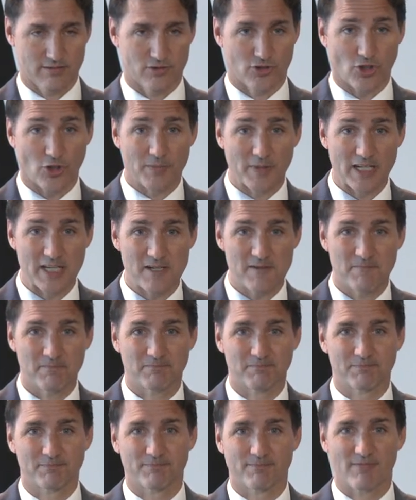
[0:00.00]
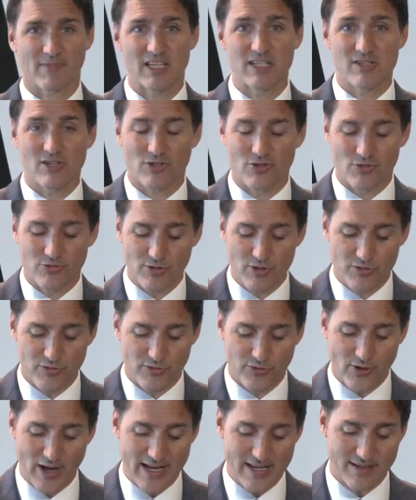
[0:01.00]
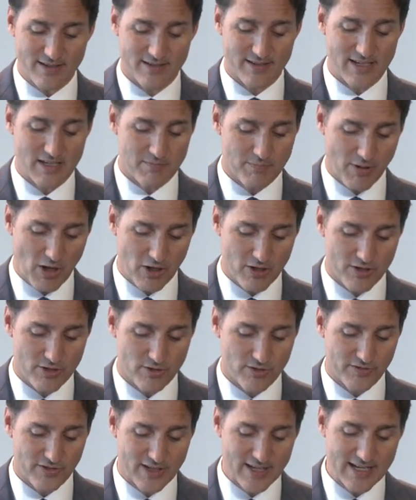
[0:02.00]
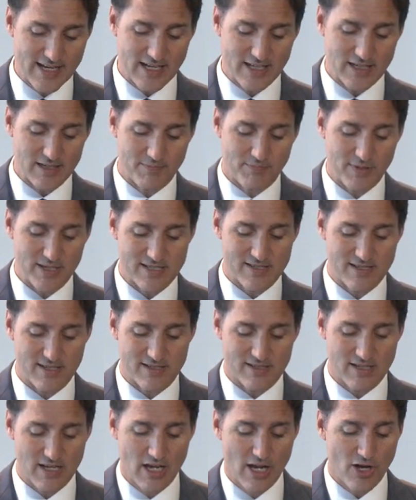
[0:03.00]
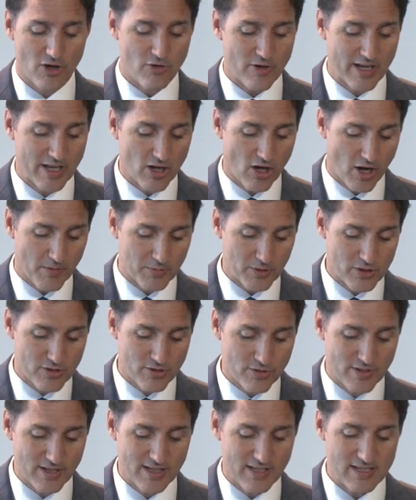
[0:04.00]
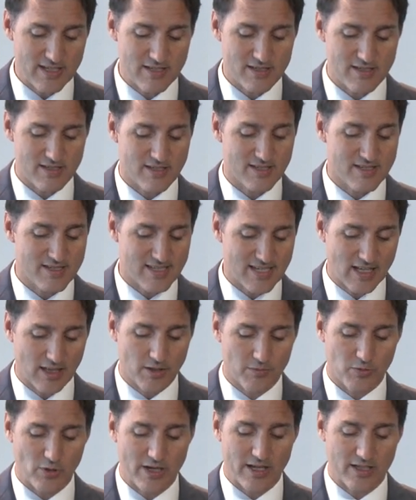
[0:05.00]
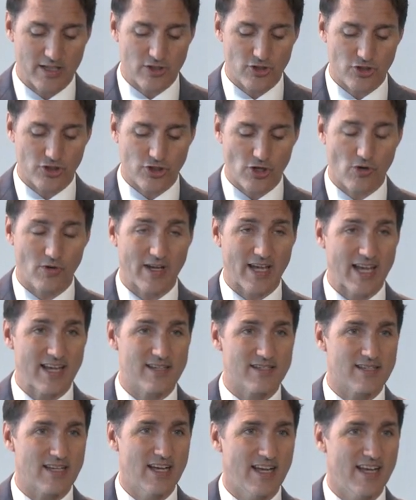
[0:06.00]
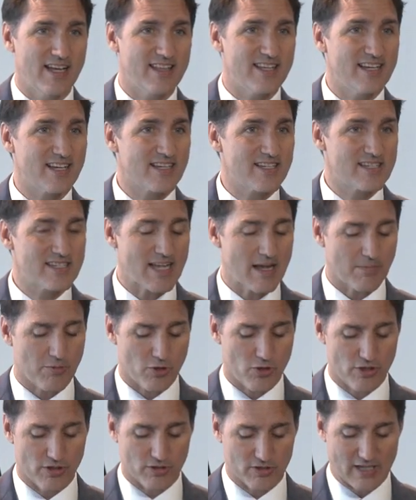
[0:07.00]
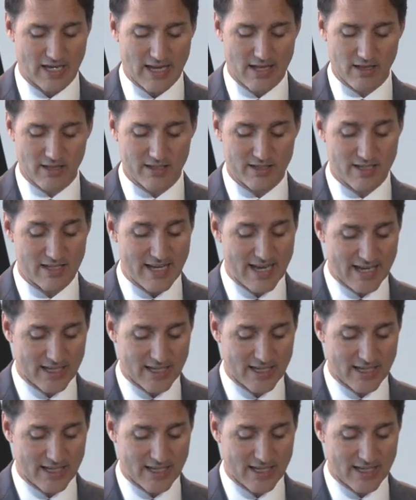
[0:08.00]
Germany is a true friend and partner of Canadian business, creating opportunities to celebrate and showcase the exceptional talent and